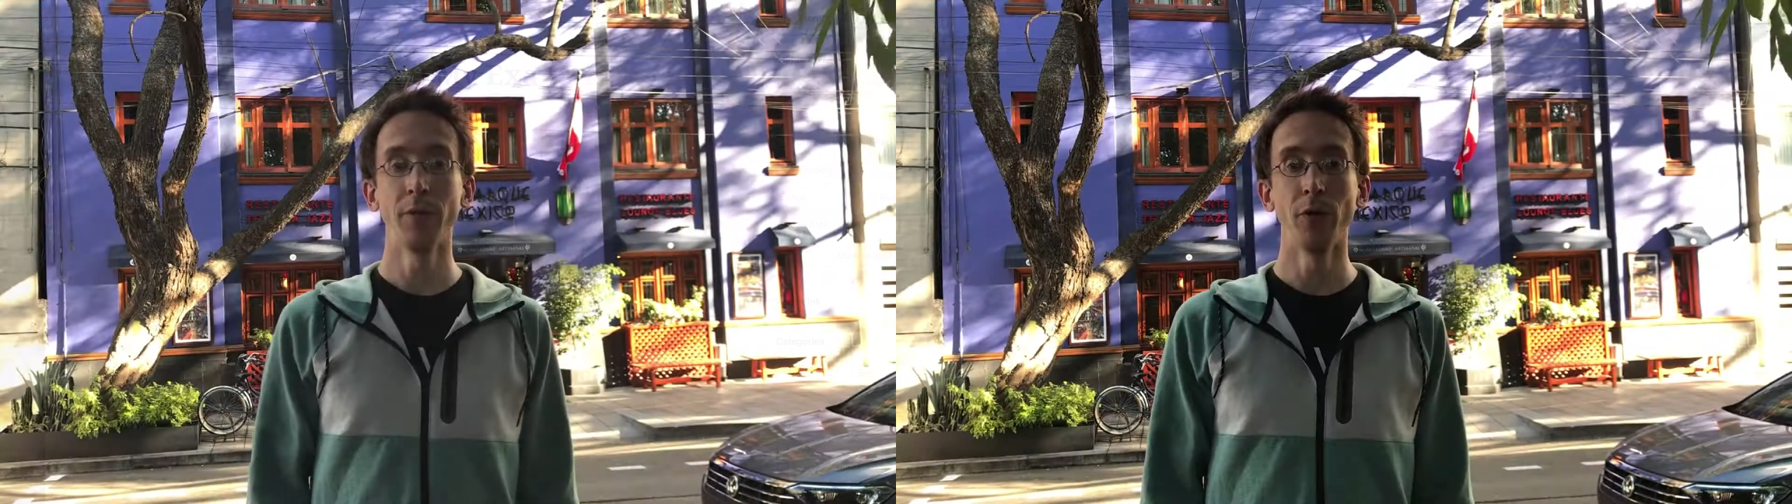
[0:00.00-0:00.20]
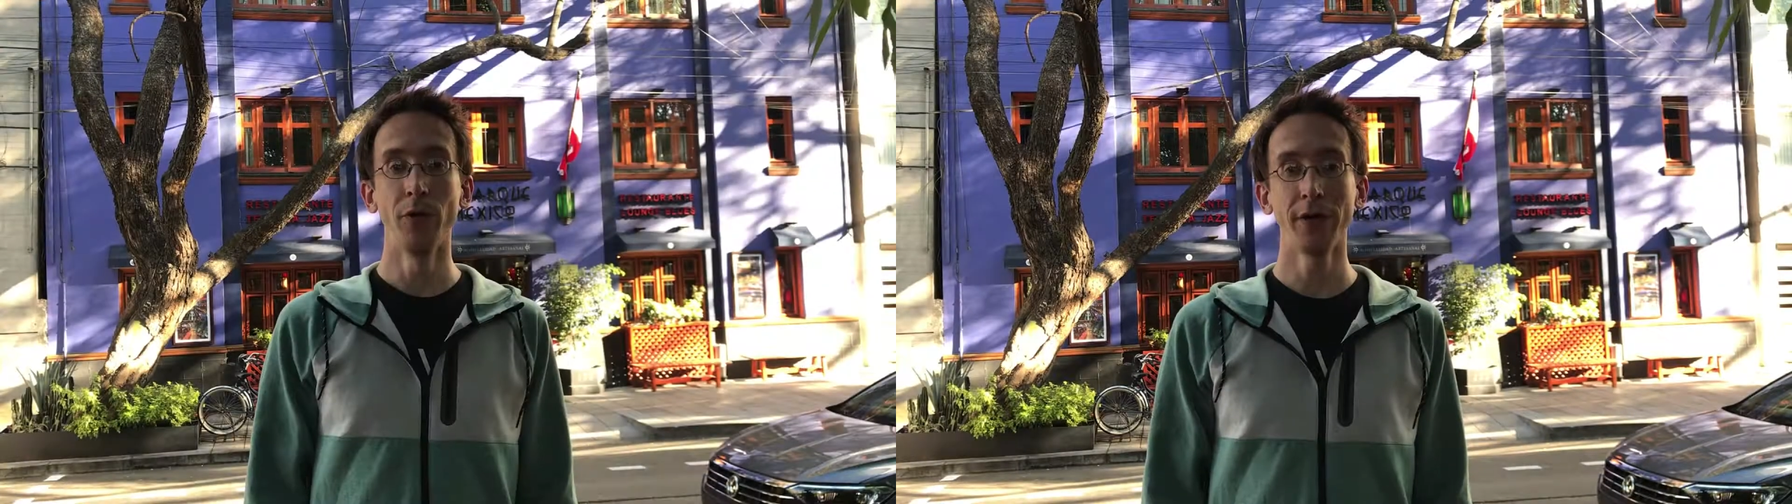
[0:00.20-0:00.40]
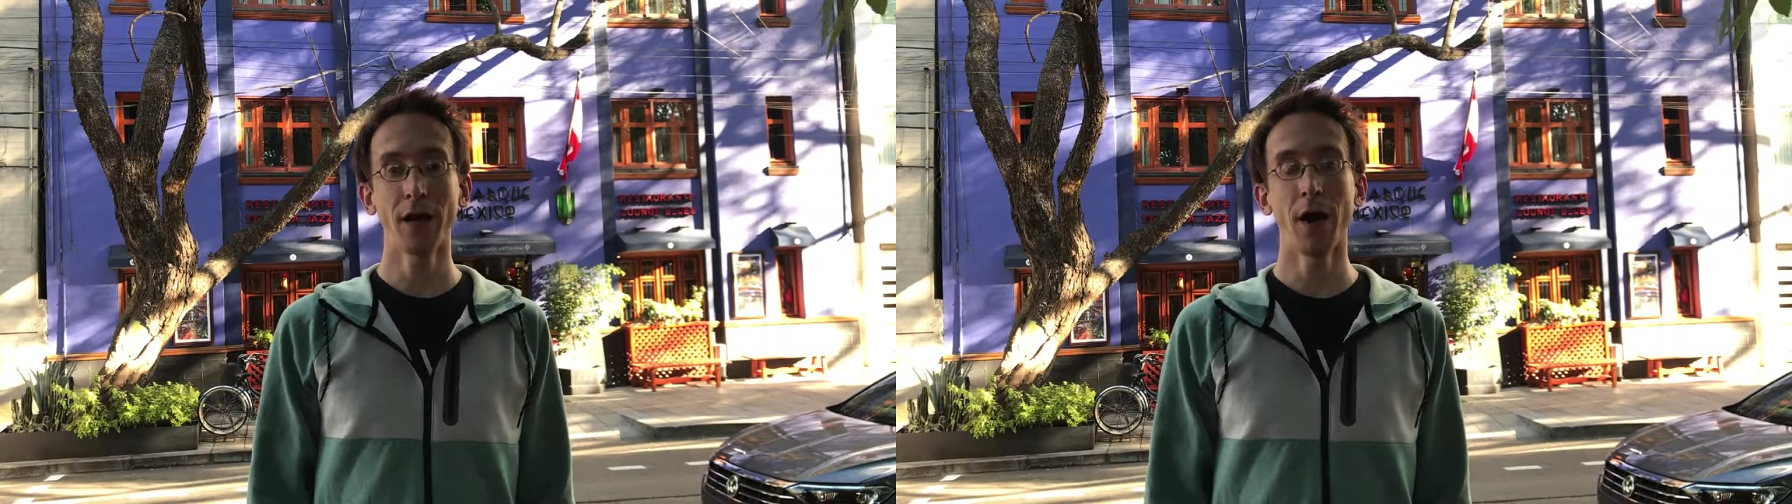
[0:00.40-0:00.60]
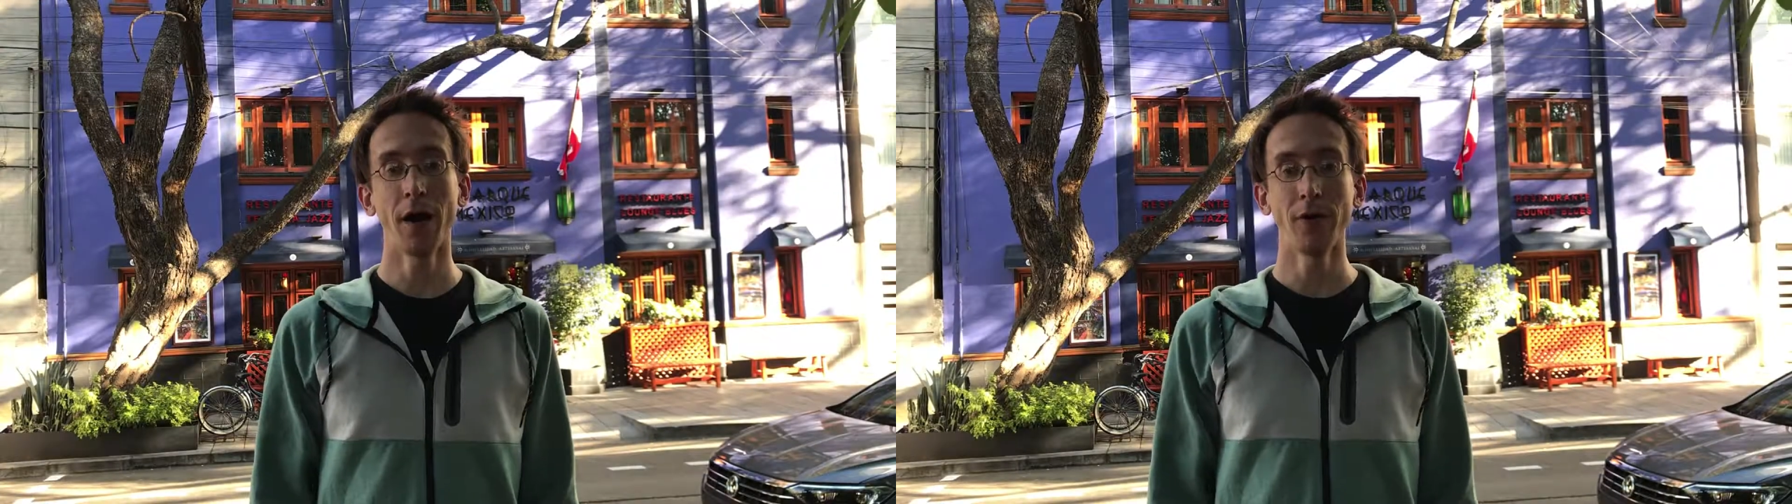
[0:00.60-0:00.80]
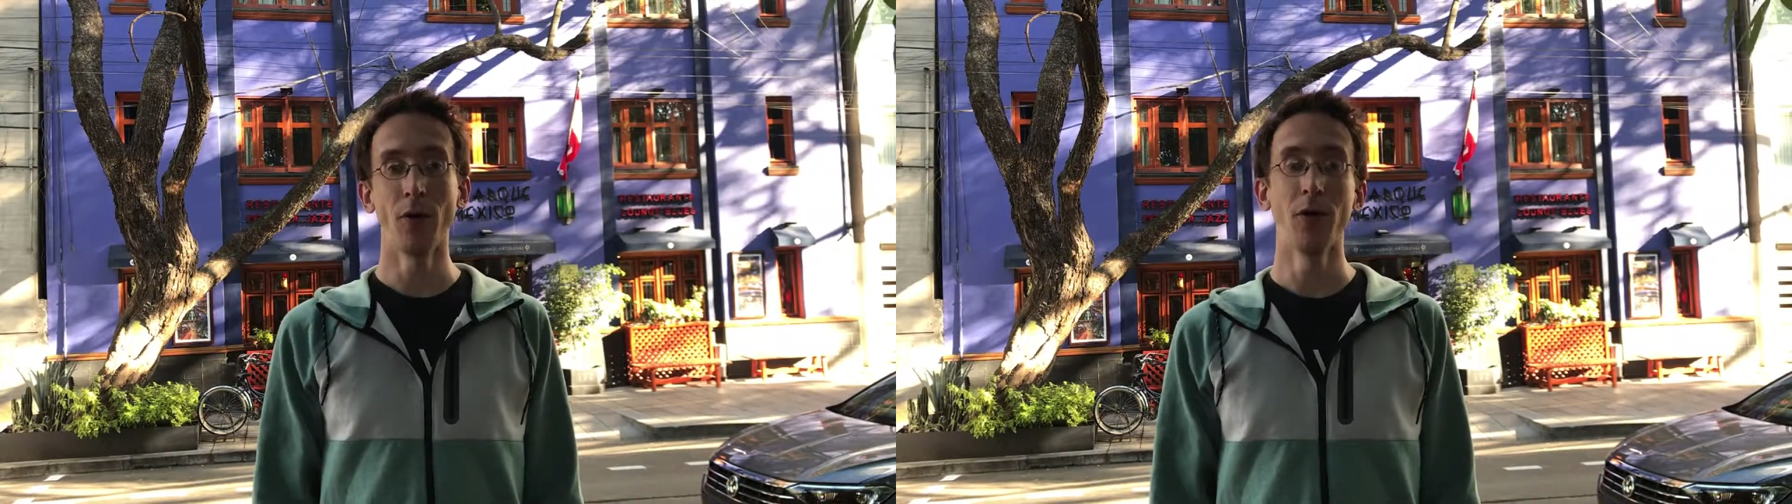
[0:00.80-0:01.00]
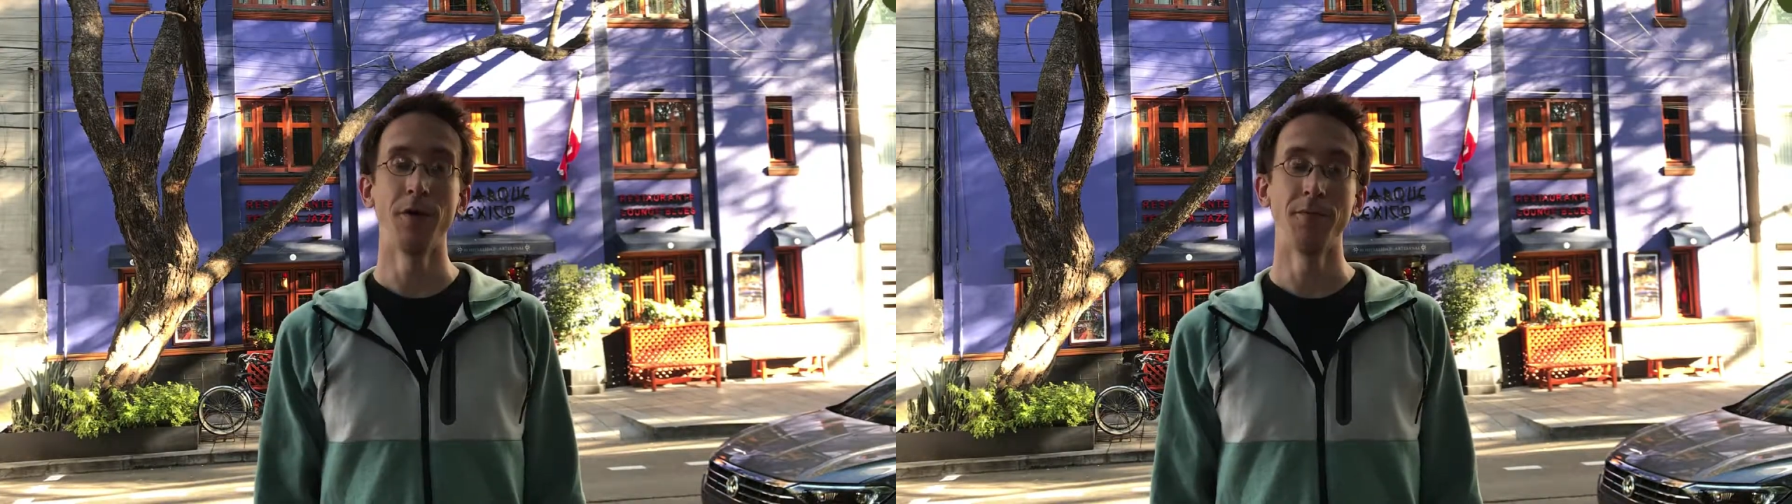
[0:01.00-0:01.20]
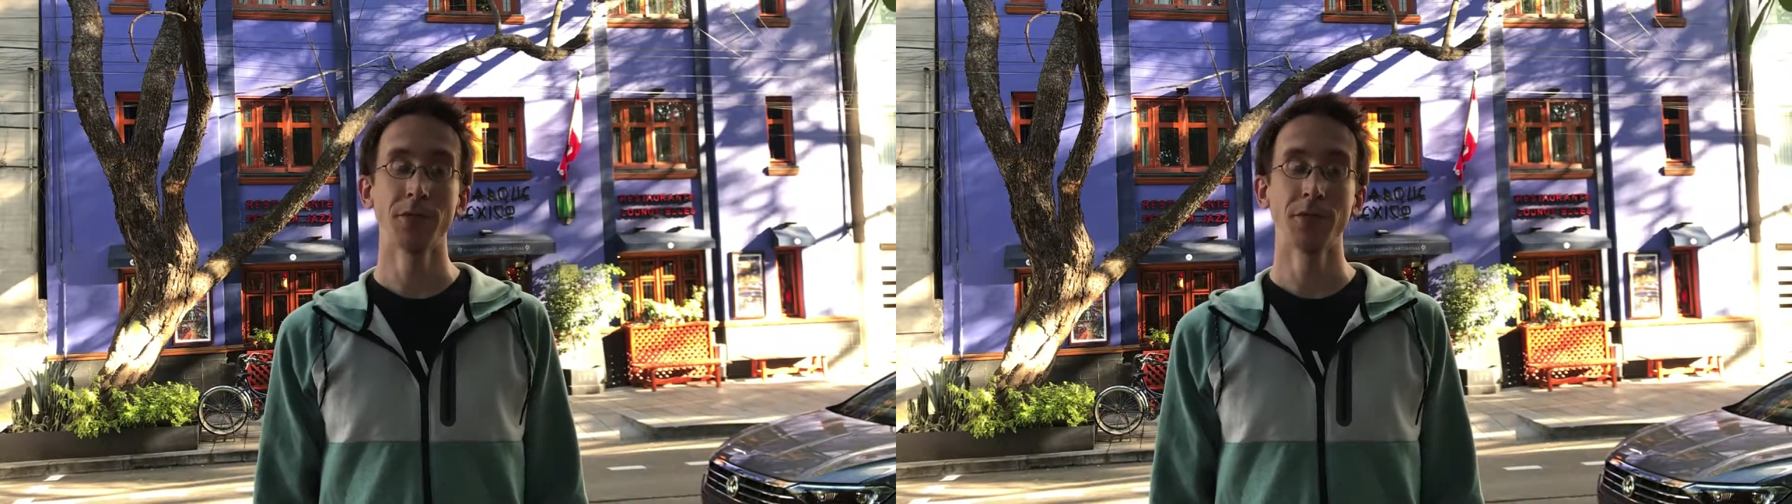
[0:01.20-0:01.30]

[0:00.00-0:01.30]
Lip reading: to be really hard or